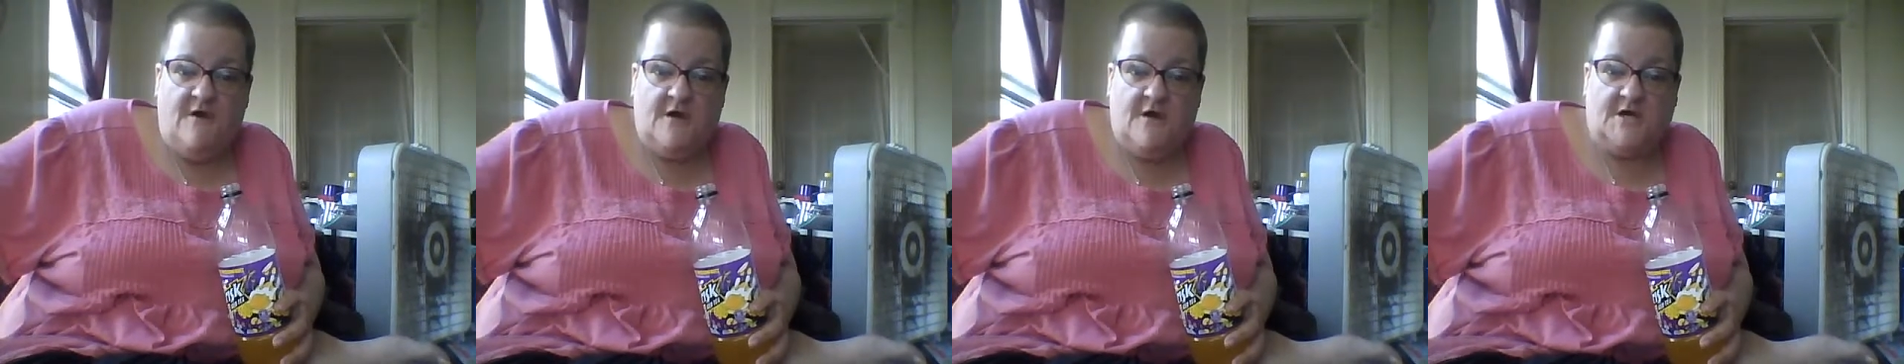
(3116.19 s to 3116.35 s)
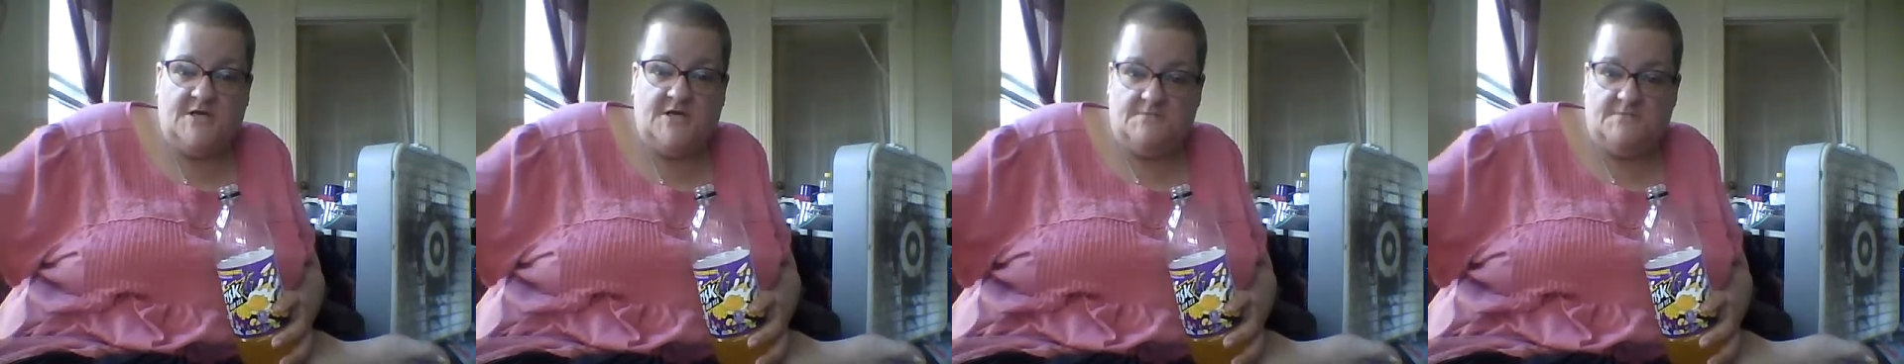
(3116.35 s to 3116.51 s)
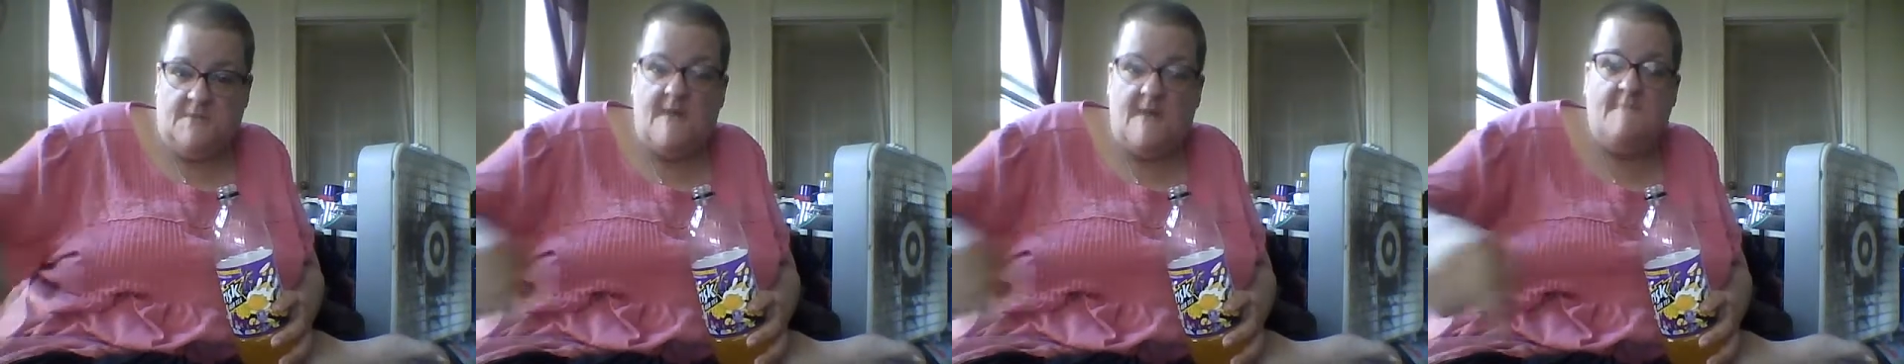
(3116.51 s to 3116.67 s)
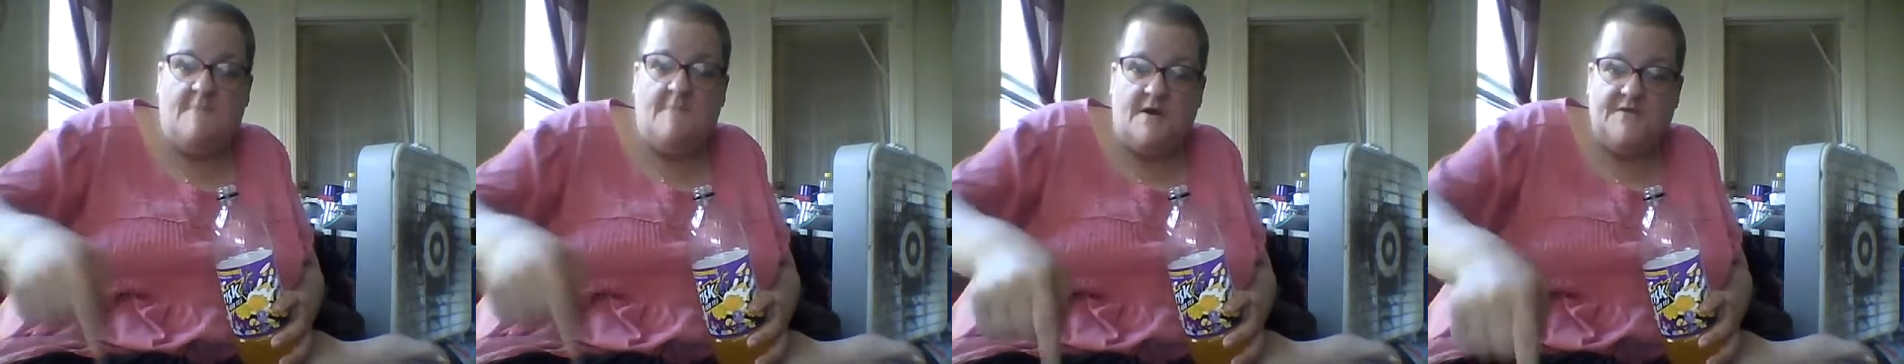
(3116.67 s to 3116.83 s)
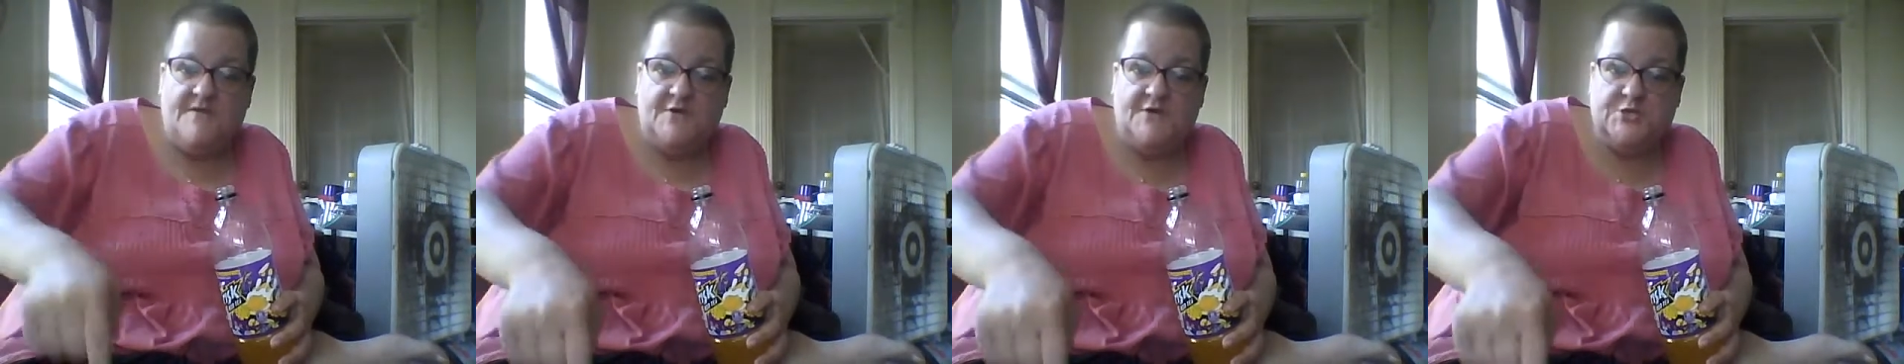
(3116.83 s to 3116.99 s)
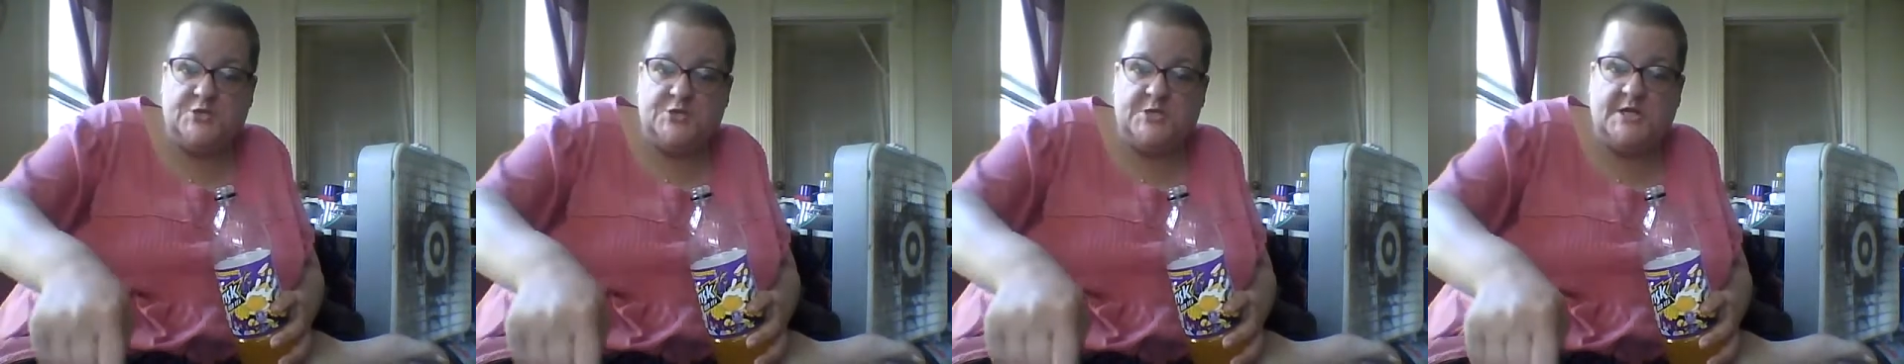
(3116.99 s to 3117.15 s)
because my
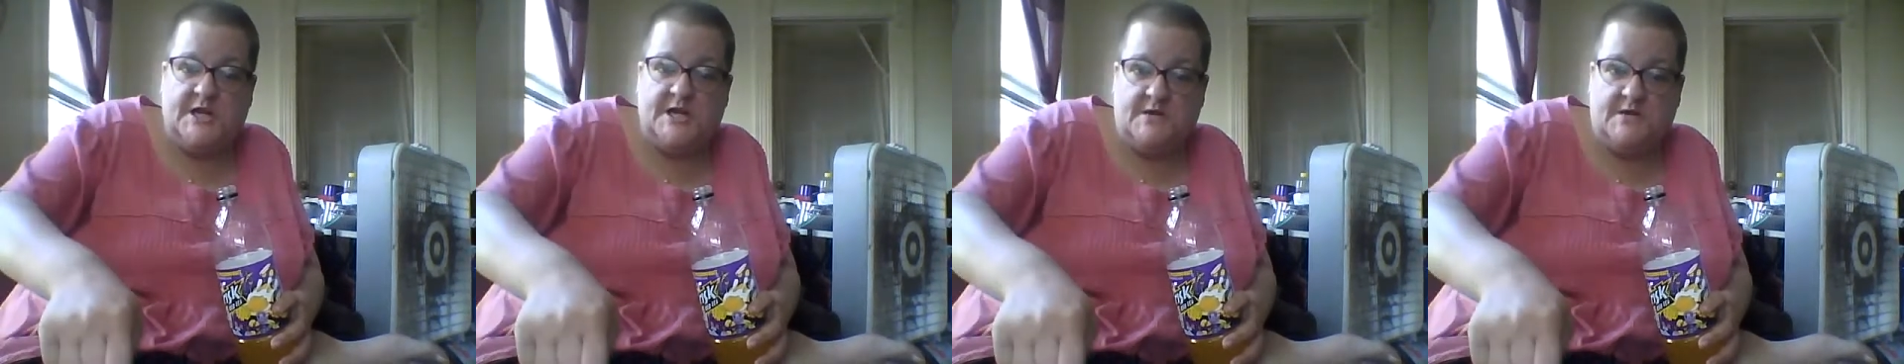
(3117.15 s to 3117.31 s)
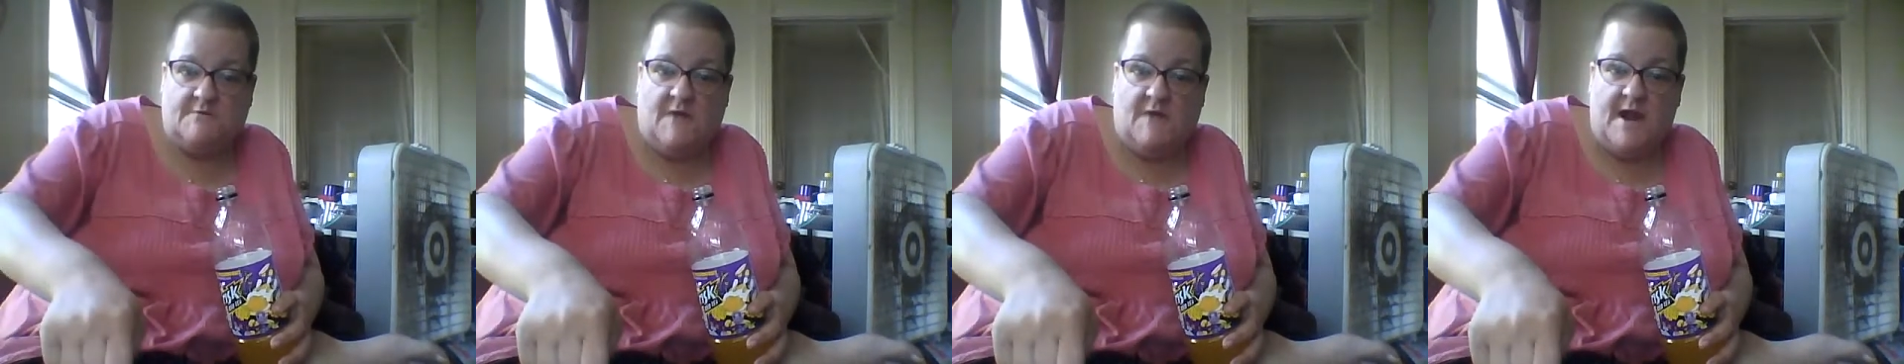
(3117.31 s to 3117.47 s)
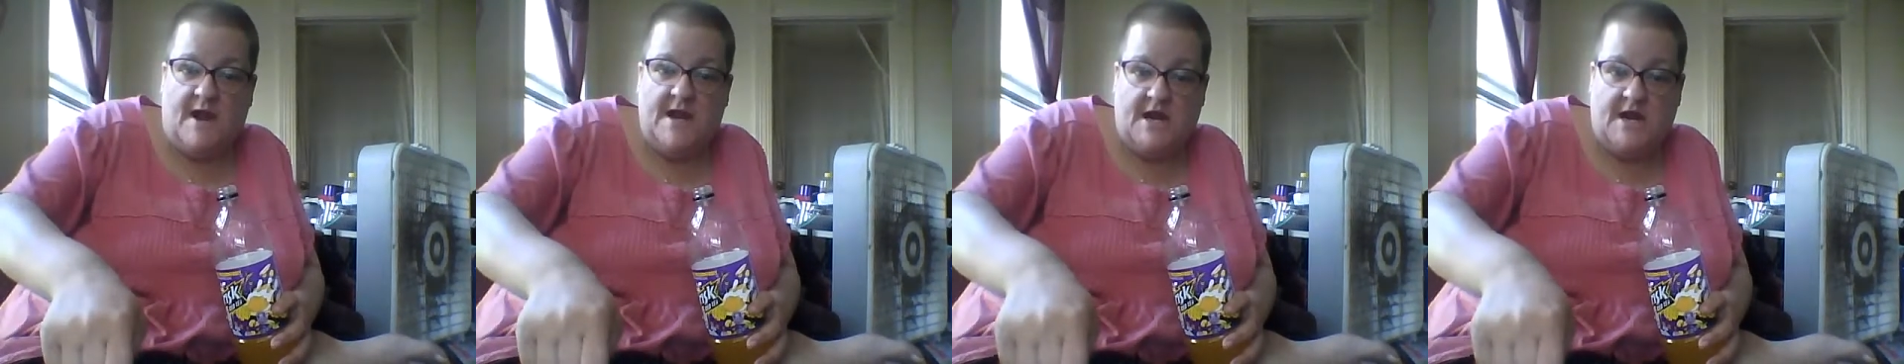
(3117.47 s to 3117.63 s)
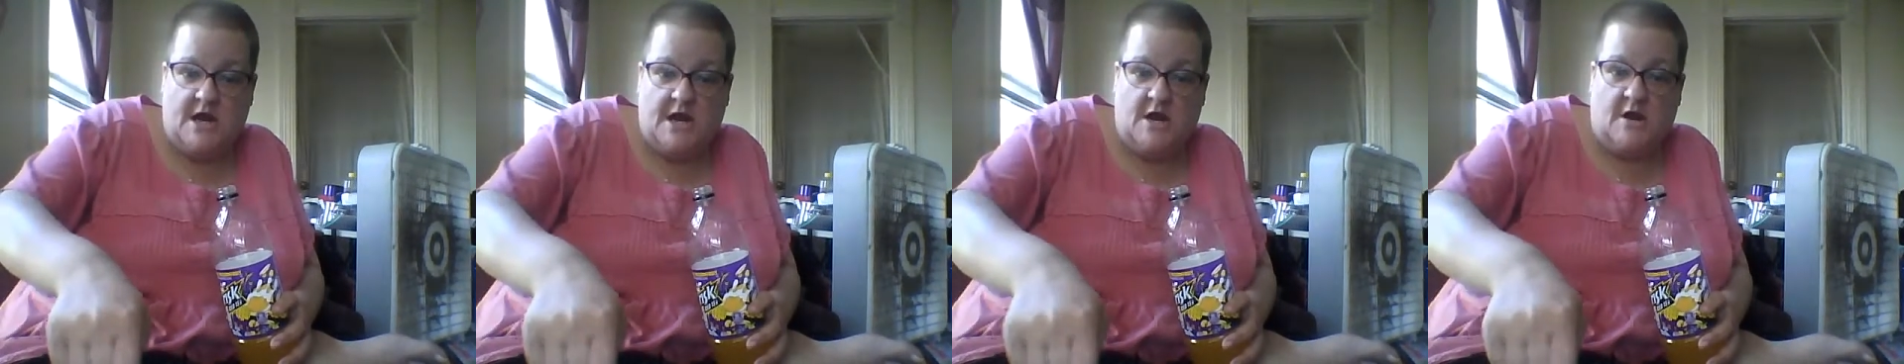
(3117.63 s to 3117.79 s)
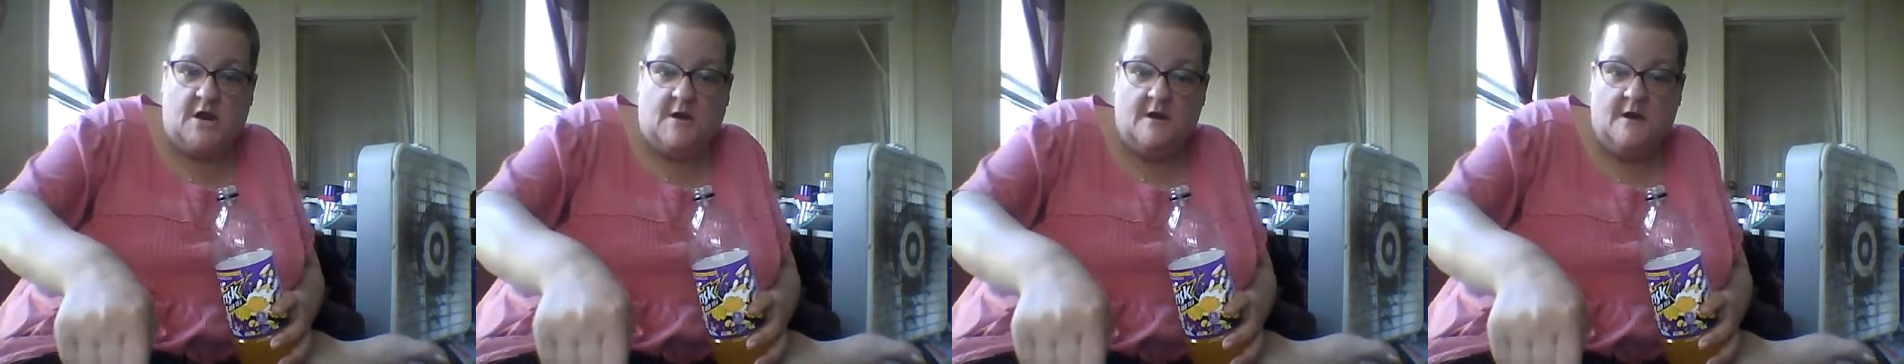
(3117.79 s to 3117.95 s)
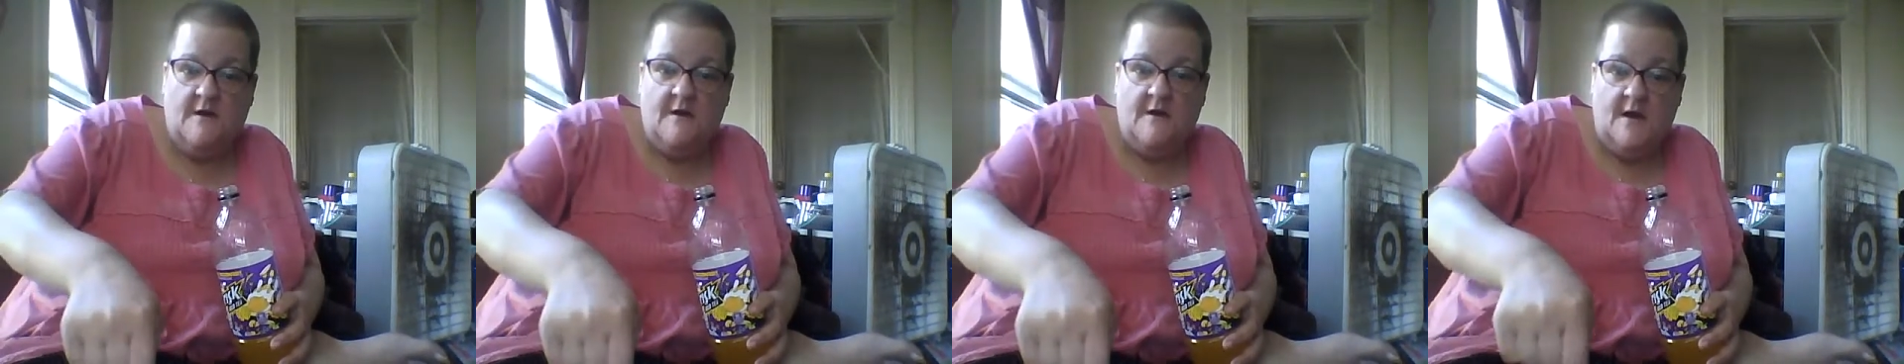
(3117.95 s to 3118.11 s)
mother's sitting right
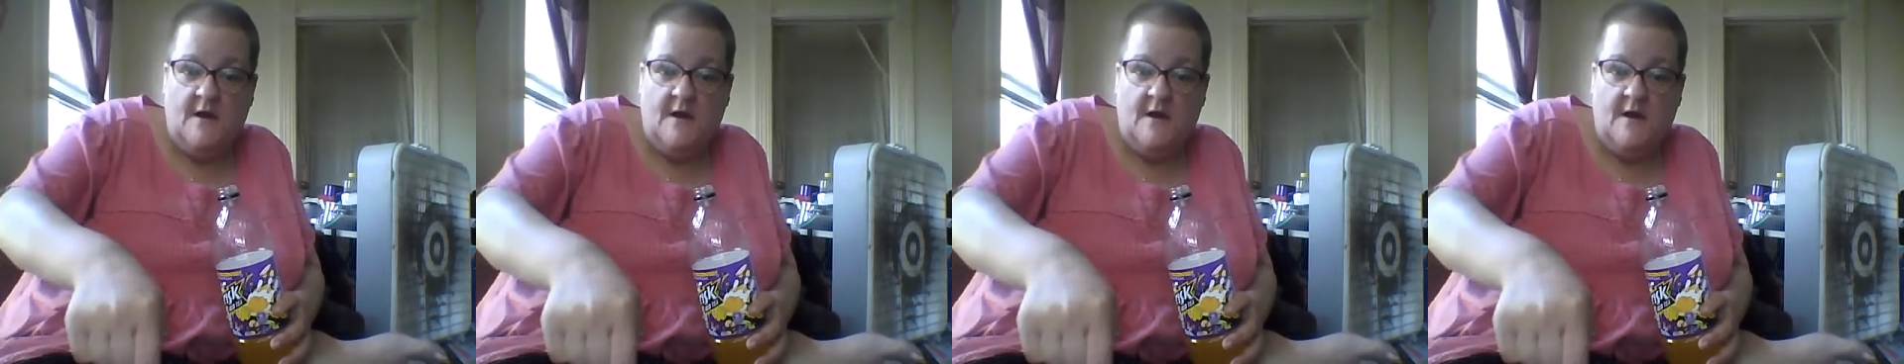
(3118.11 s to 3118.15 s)
here